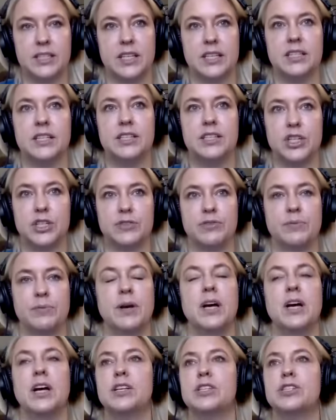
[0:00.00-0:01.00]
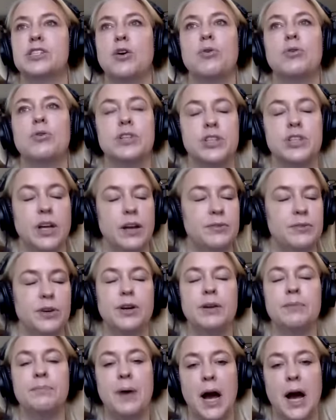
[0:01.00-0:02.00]
This is just so if
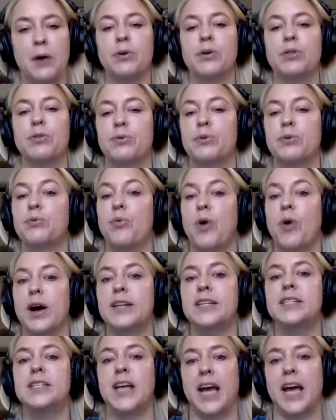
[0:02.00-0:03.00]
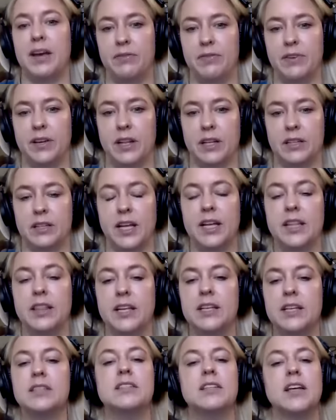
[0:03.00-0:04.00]
you can power through one day feeling like
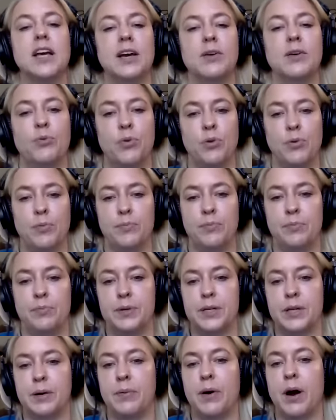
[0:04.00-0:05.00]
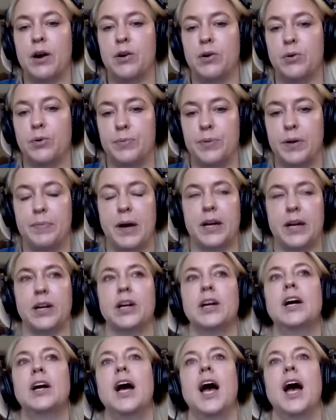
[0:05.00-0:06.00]
this, tomorrow will be
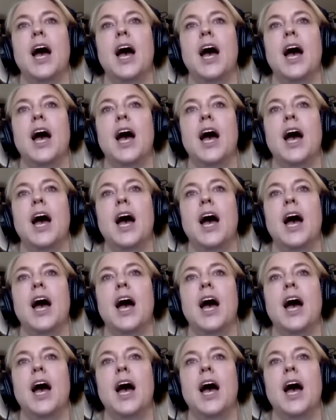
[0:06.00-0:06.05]
better.